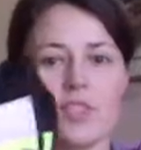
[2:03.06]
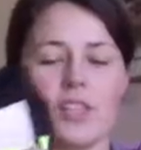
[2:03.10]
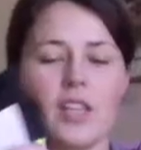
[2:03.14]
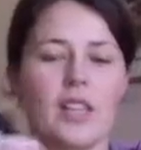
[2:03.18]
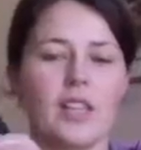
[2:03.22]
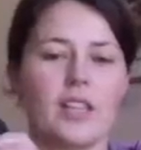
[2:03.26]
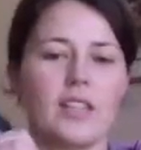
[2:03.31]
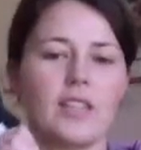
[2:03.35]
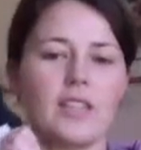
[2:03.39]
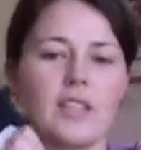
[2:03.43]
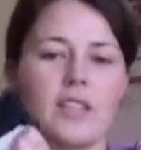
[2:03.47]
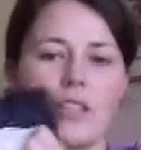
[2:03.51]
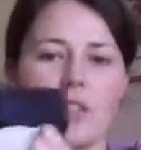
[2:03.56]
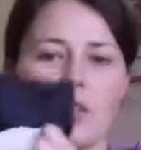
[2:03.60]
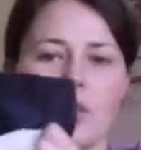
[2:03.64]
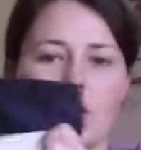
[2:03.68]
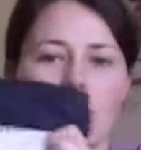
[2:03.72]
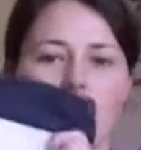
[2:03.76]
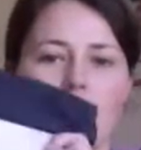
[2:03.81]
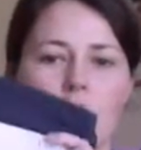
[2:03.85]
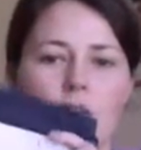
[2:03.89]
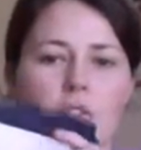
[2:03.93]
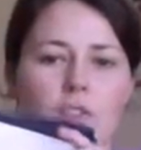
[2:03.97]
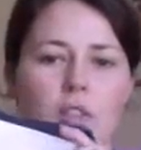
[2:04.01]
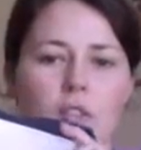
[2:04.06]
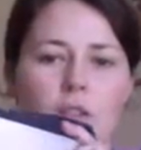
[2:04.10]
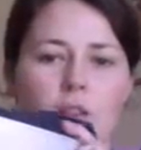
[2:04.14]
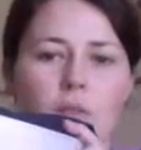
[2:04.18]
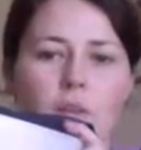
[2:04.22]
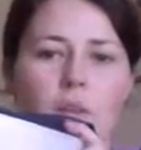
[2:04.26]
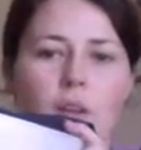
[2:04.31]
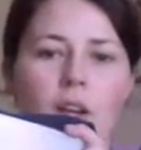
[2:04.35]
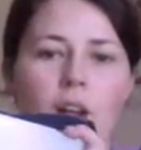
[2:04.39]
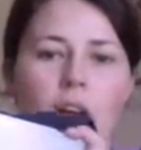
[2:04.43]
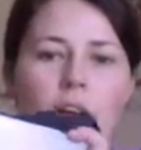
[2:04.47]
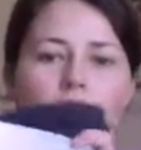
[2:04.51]
they didn't used to
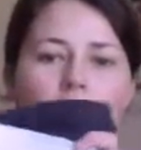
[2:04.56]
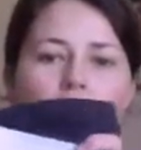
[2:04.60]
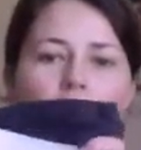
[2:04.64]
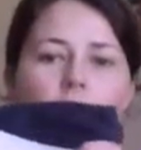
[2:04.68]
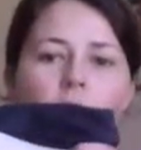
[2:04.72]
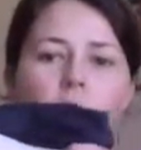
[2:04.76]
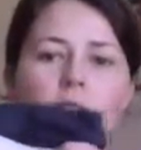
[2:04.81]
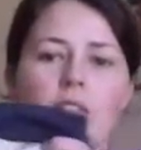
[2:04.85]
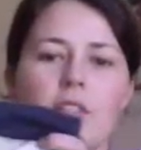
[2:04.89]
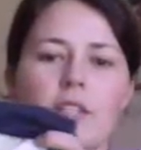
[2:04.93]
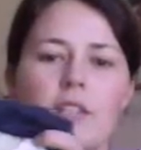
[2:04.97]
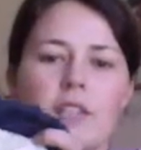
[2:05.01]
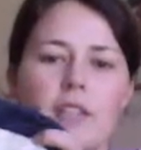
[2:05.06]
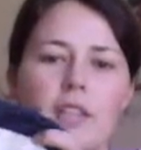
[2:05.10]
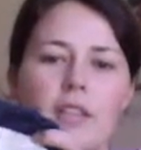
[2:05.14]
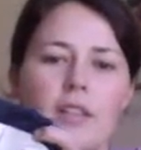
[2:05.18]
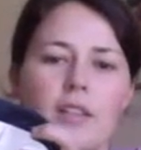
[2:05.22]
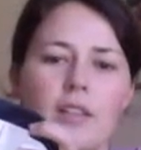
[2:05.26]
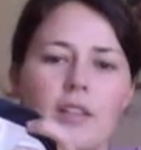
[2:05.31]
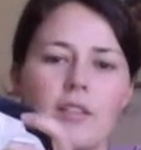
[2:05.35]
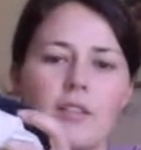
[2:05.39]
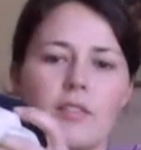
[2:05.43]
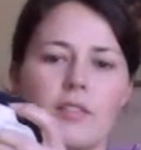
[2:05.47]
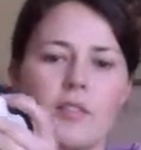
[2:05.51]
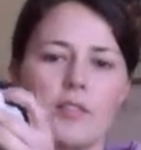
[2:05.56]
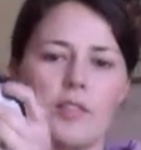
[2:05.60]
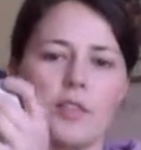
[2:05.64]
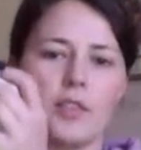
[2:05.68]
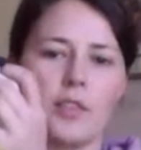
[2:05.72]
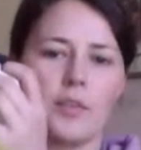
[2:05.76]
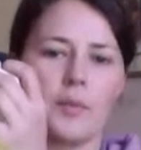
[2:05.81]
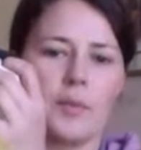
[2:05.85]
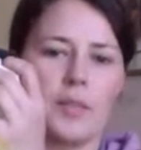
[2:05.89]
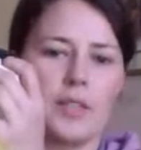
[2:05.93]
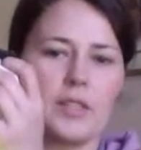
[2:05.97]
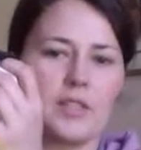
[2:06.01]
do. Obviously you're not
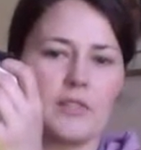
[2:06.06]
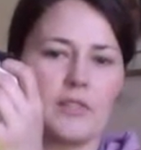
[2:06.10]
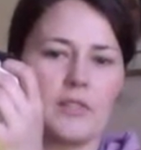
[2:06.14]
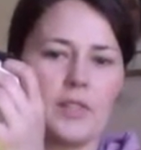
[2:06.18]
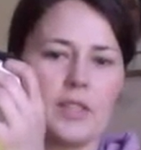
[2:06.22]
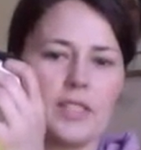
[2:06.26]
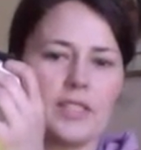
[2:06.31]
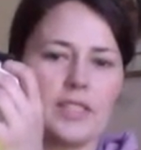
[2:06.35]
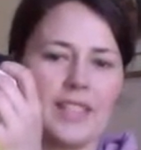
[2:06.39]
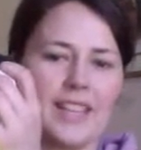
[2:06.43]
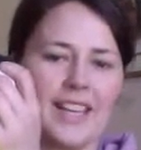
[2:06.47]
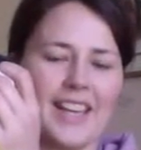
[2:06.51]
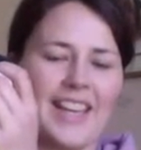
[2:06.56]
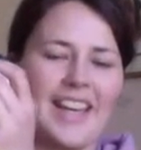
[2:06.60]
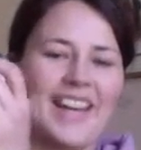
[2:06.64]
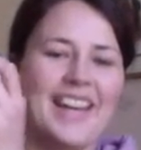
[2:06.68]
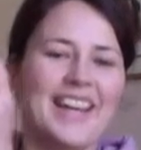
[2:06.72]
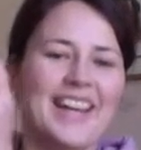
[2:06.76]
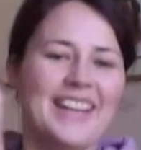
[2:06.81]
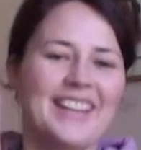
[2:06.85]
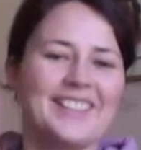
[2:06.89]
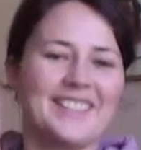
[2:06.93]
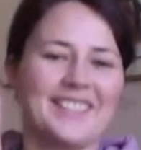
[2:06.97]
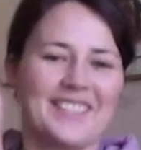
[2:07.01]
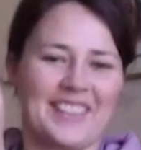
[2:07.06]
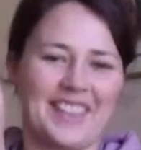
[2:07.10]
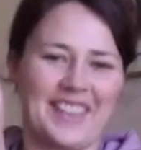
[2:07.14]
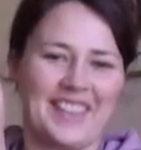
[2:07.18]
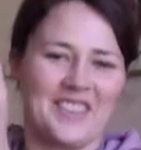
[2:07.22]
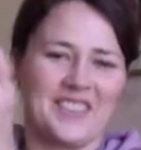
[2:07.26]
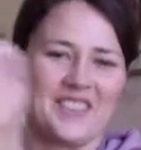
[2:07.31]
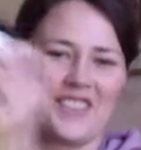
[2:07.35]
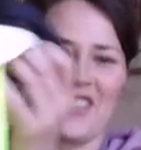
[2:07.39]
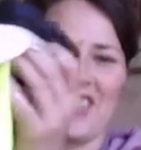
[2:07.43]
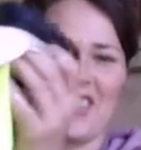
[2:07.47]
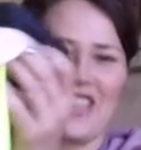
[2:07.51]
going to be able to read it when
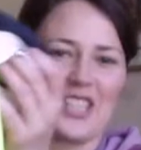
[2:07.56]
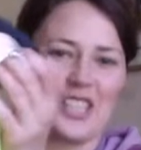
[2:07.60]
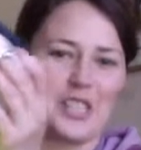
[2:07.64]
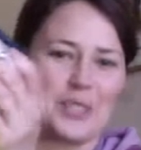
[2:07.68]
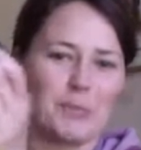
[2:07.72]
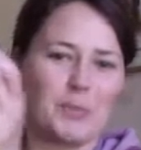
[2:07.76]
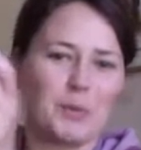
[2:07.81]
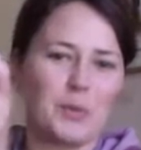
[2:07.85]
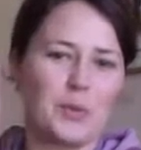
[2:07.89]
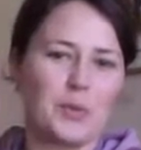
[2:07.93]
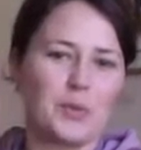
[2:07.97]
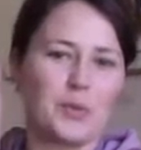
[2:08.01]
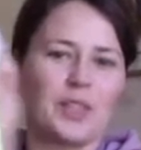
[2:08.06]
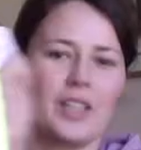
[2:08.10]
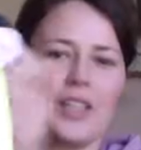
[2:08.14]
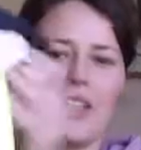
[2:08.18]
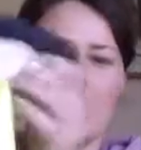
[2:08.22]
I've got it small,